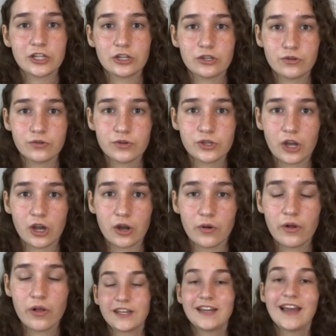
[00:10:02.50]
to do
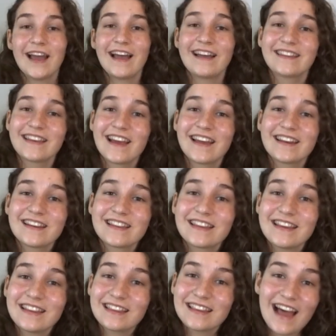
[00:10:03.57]
so. And then
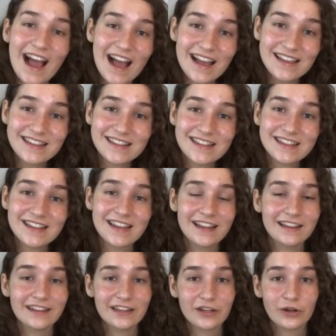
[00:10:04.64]
the last
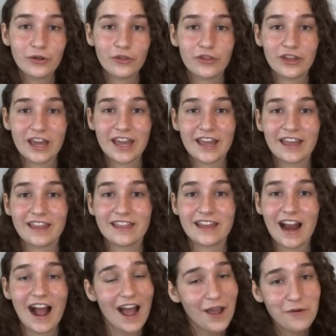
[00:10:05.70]
little thing
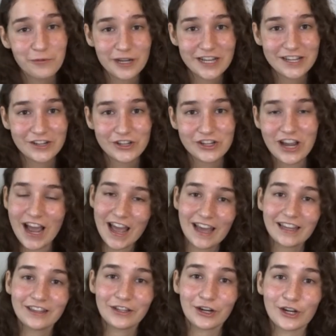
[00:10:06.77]
that I wish I
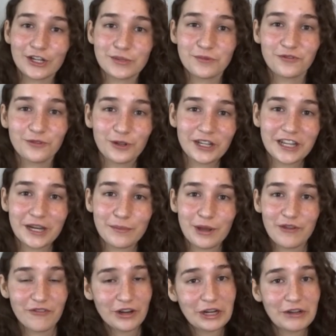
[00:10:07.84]
had learned before getting
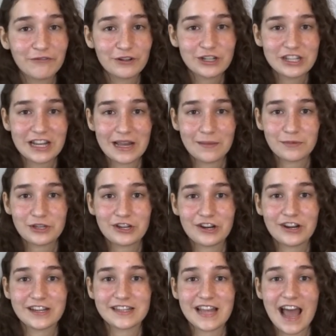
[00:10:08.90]
my very first
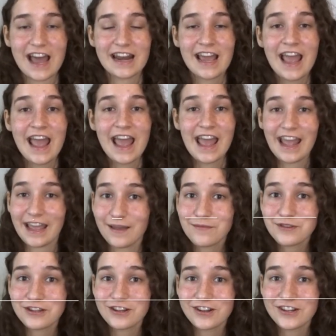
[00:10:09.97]
hamster is that
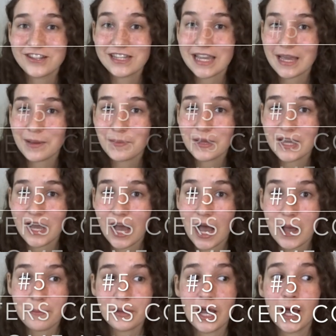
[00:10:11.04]
hamsters can
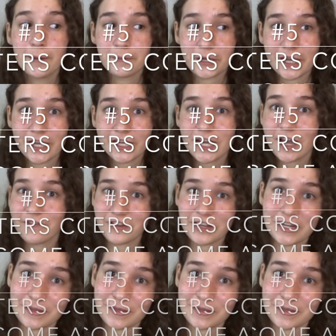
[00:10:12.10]
become a bit of an